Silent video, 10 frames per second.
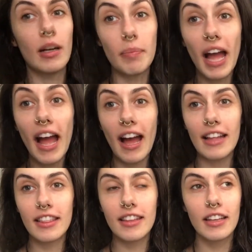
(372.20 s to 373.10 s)
a
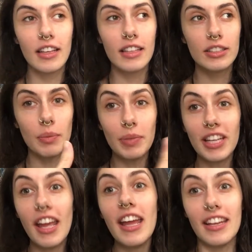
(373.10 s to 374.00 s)
path to
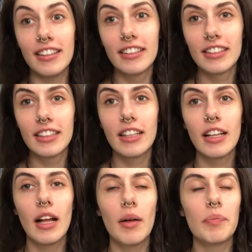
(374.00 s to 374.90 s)
be in,
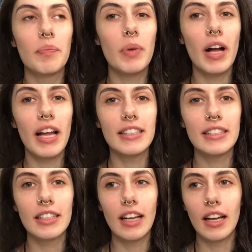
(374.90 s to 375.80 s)
but